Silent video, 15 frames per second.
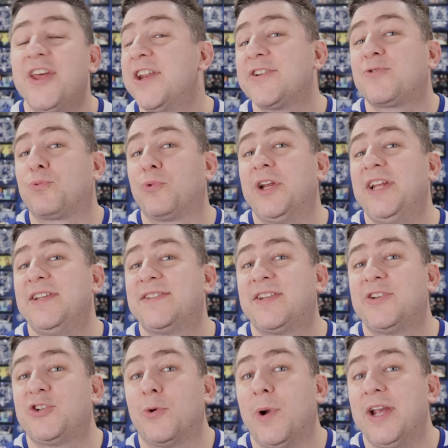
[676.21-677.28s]
they just read
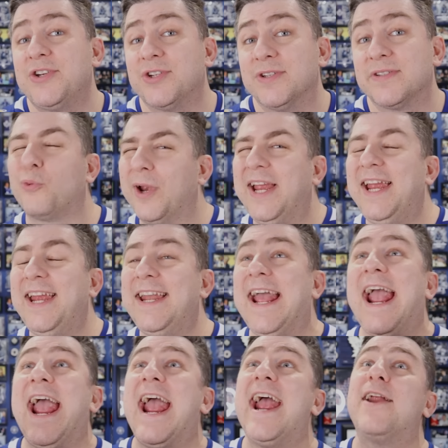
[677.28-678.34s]
situations,
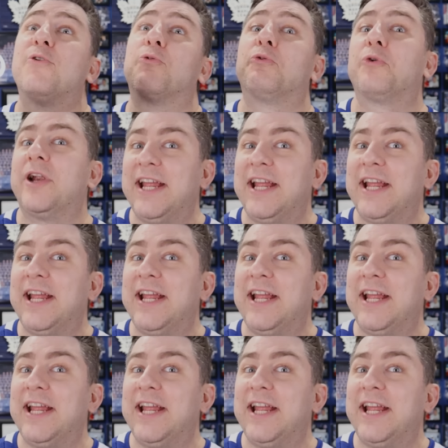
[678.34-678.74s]
read and